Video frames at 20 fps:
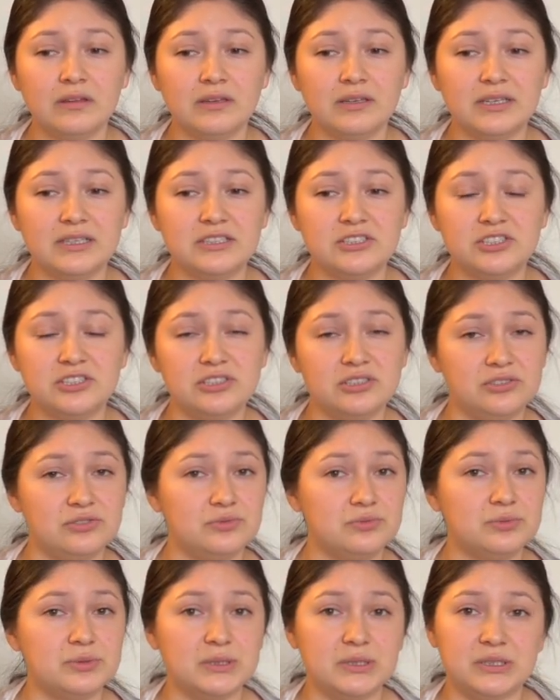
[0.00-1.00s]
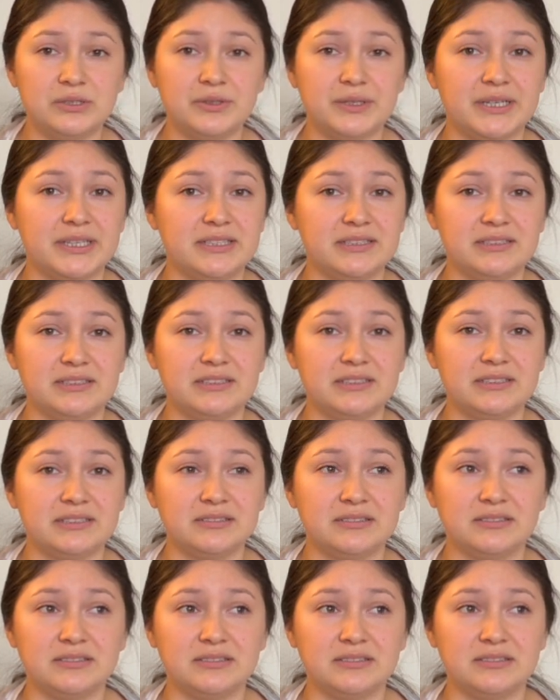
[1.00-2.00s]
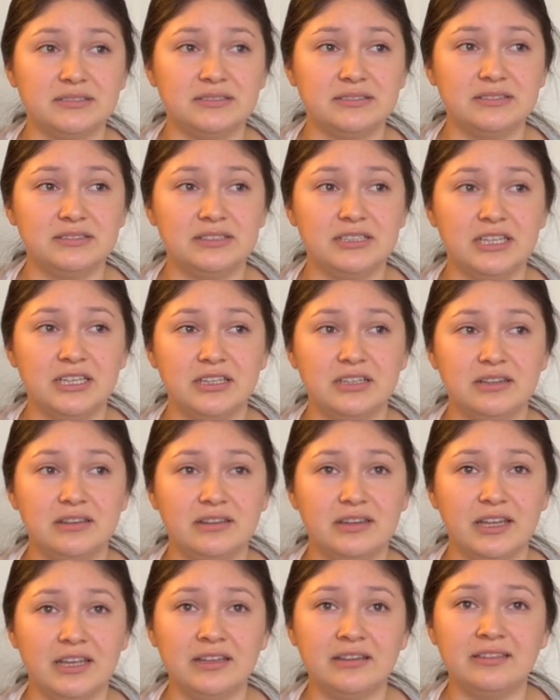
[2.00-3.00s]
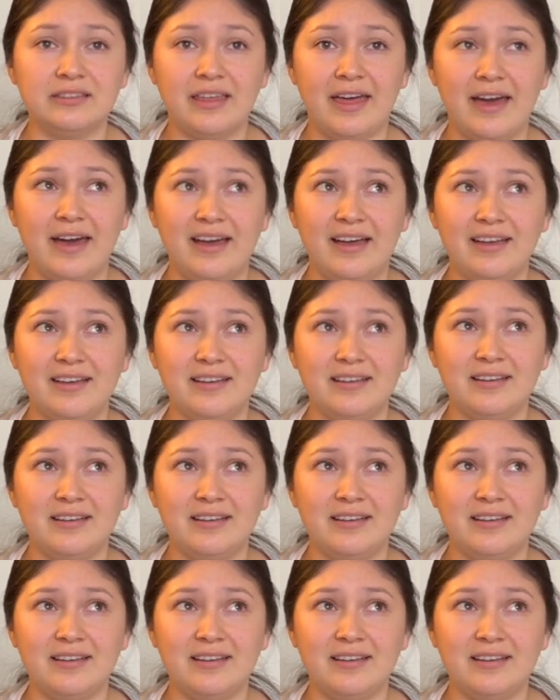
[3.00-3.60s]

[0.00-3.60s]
it's just really crazy to think that